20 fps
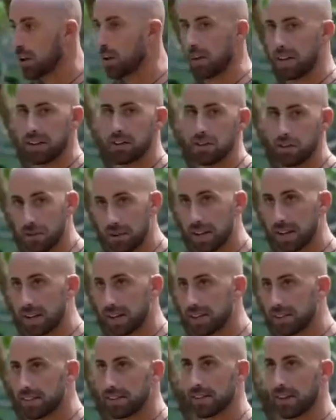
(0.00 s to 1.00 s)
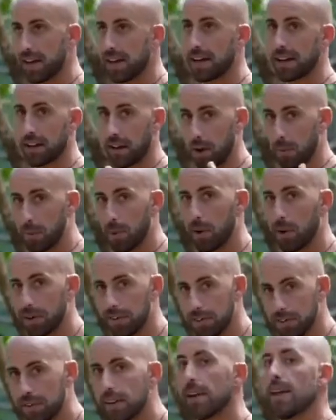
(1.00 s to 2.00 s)
great during it, like
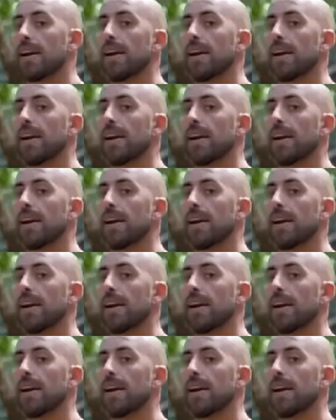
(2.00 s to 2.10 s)
abort,